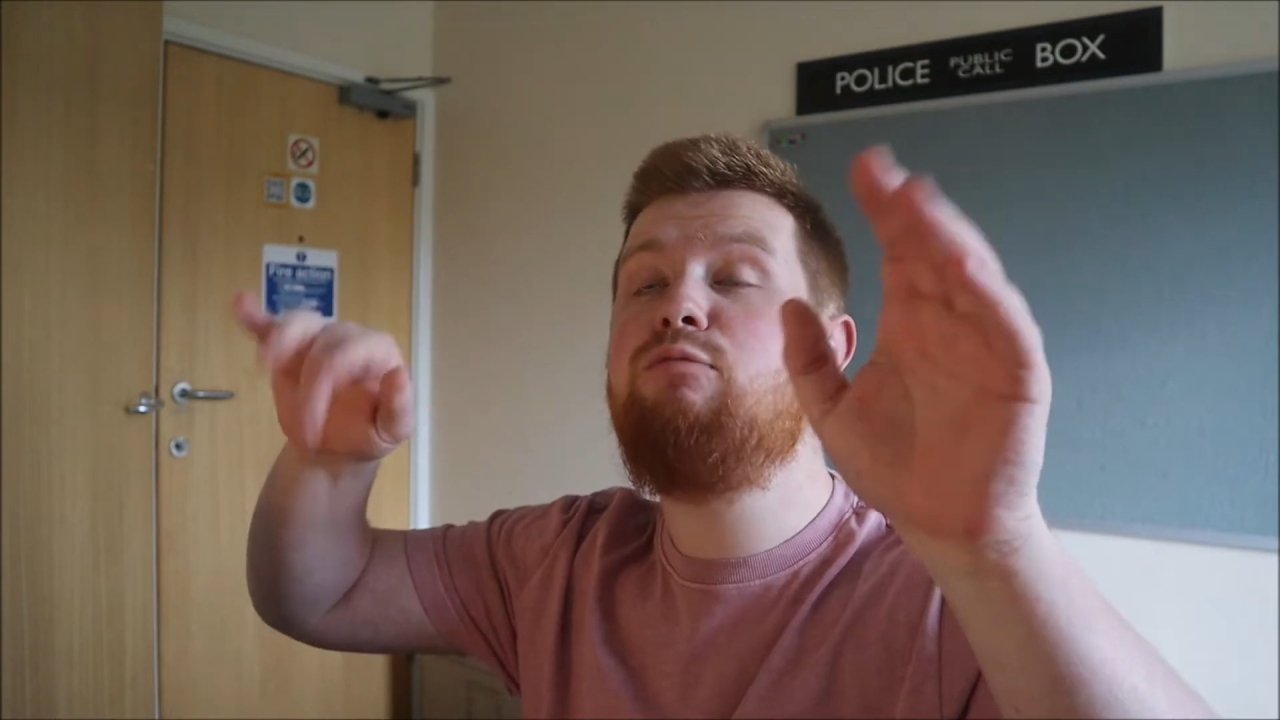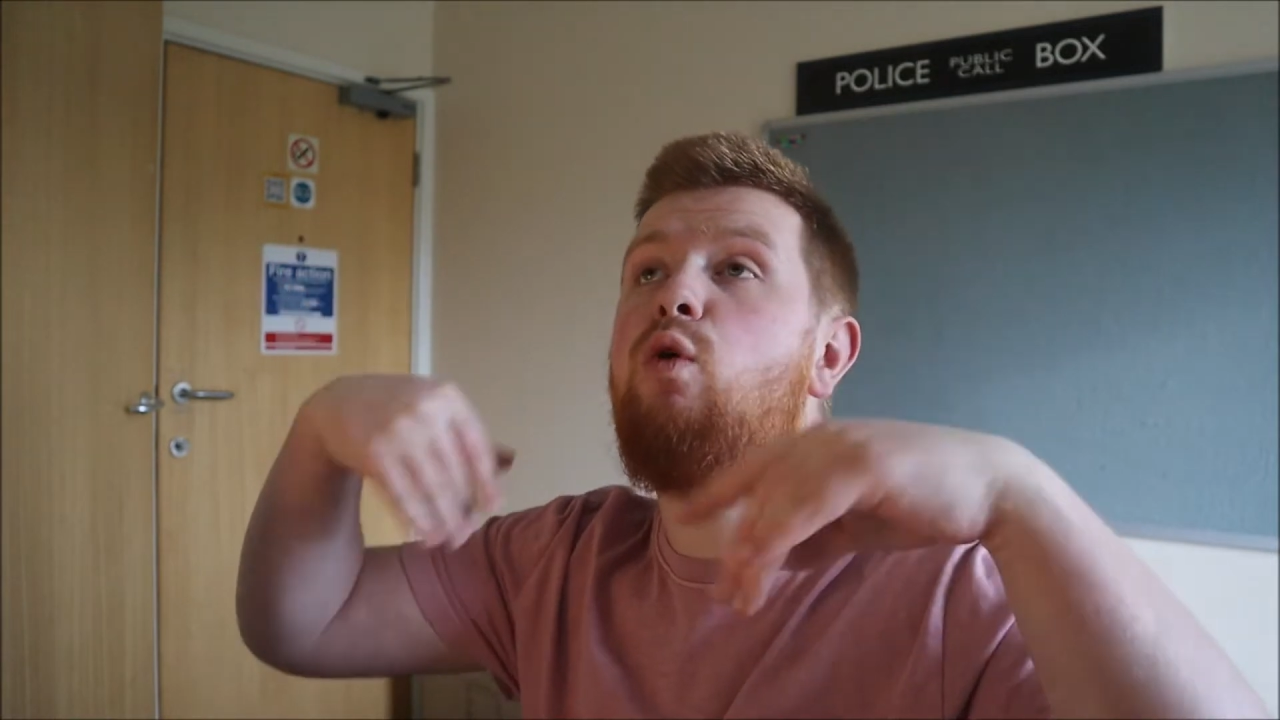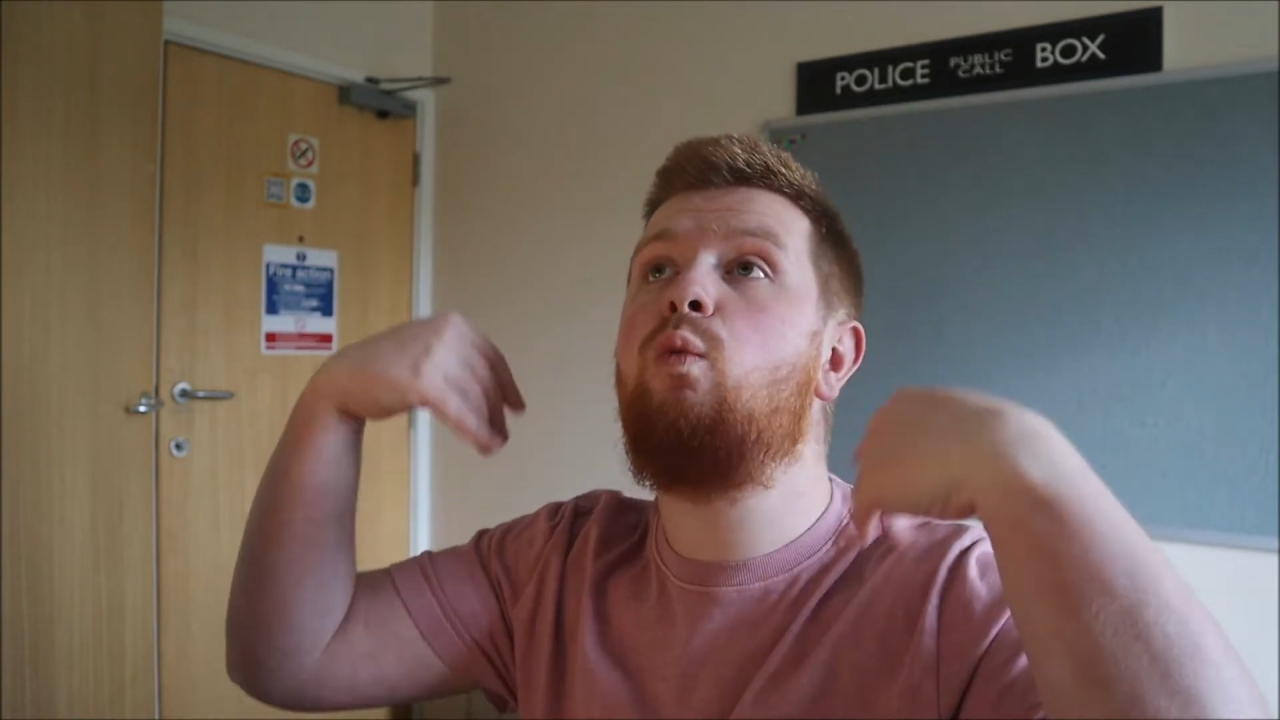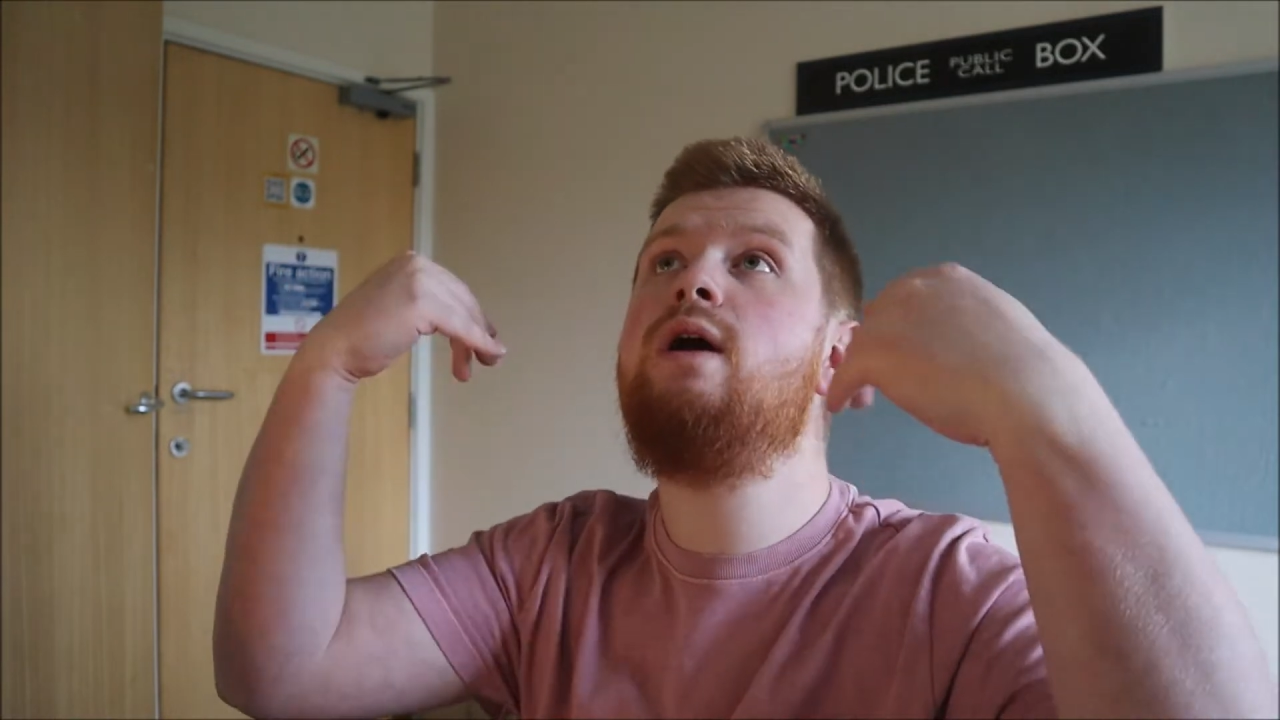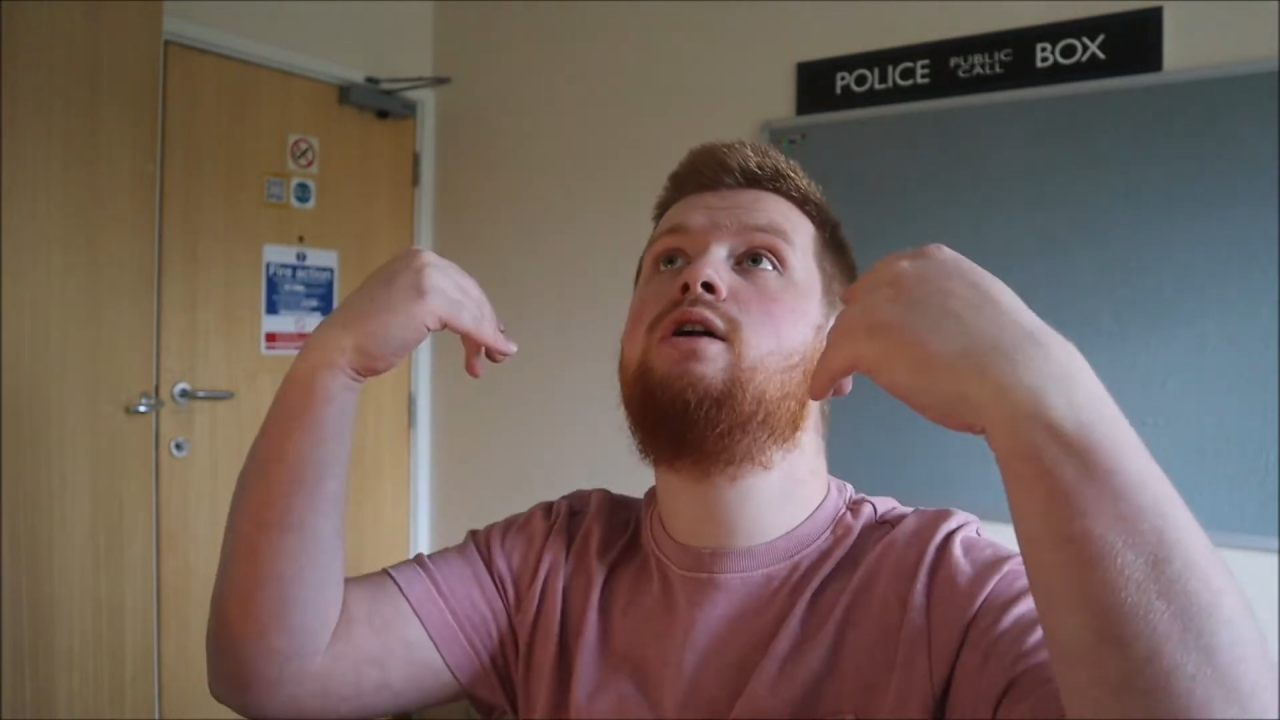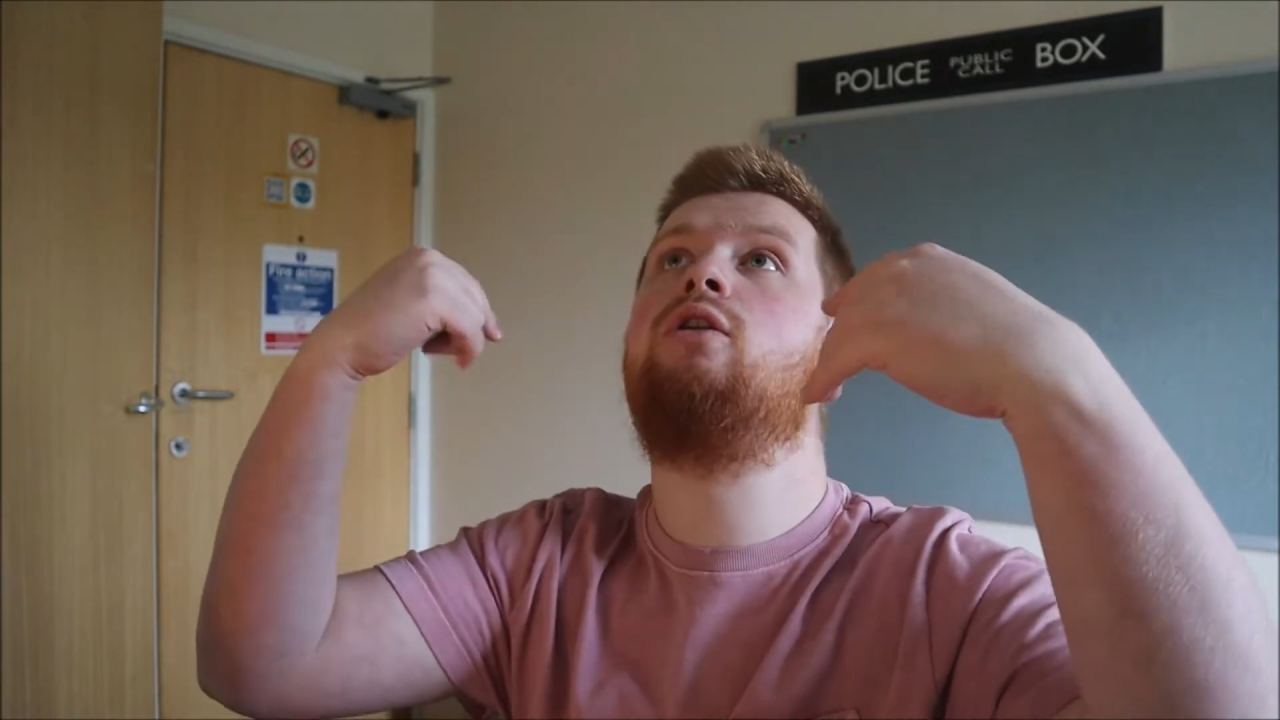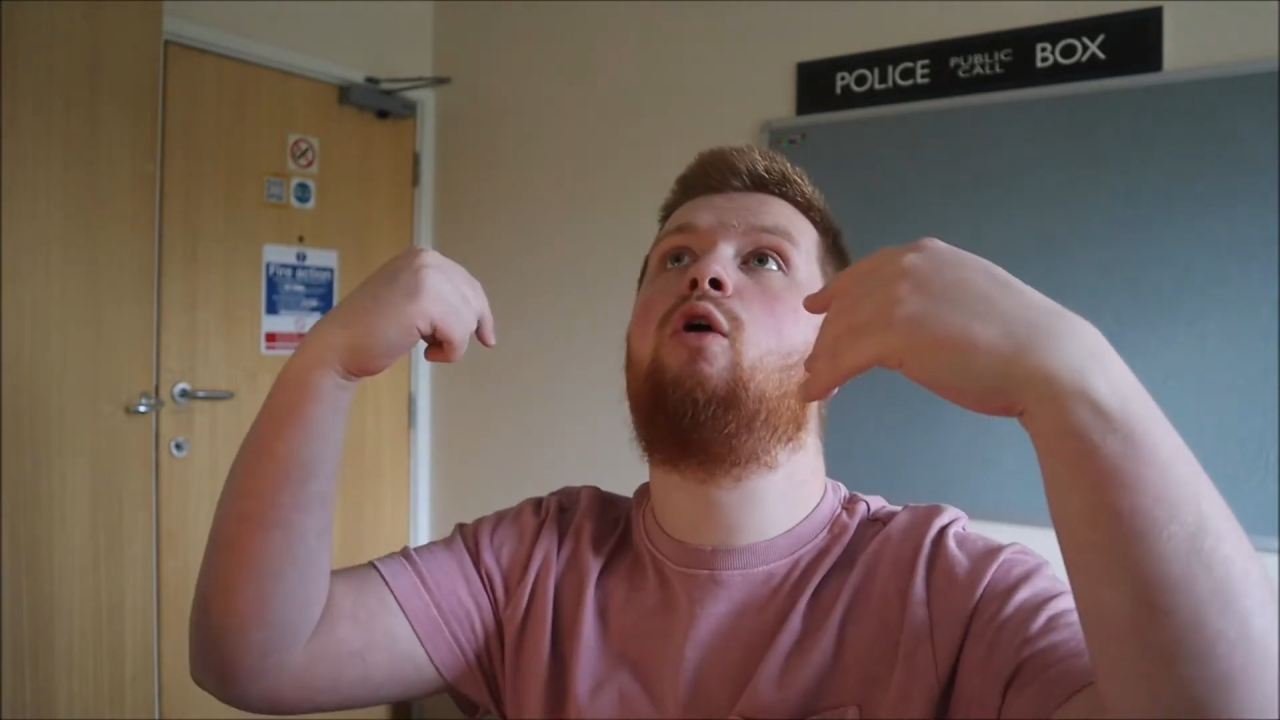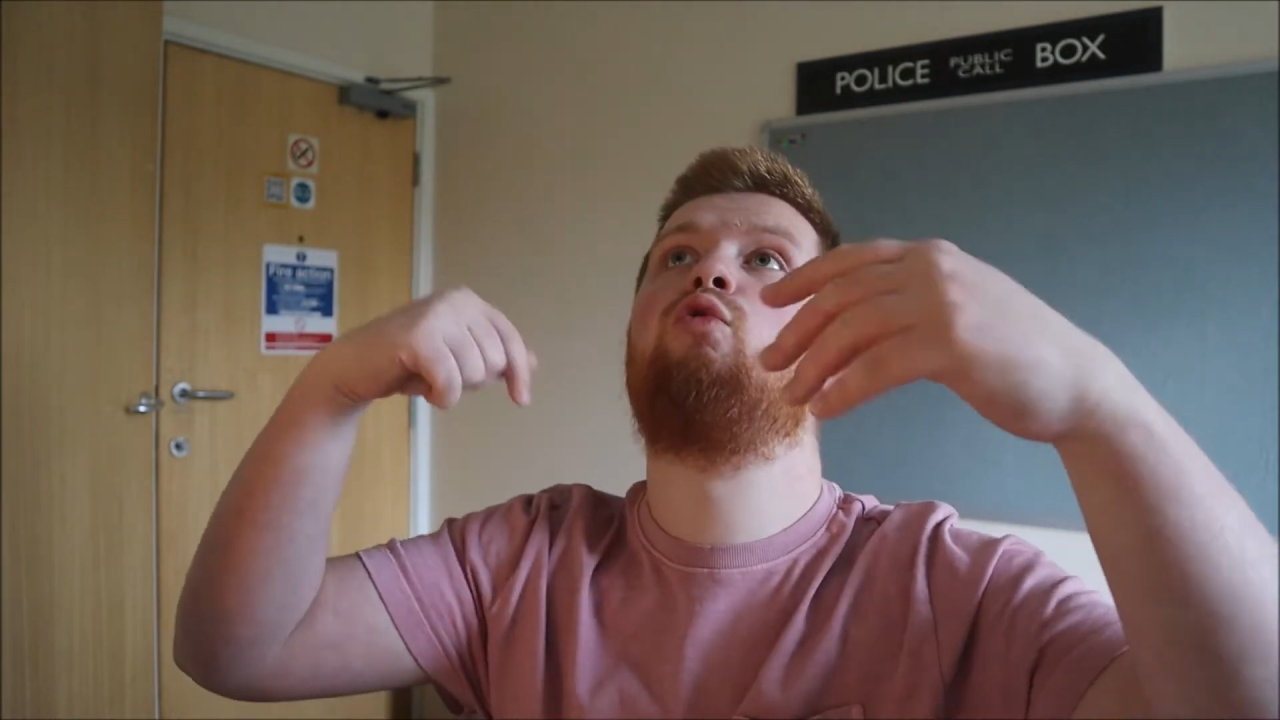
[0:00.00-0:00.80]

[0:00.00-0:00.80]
that will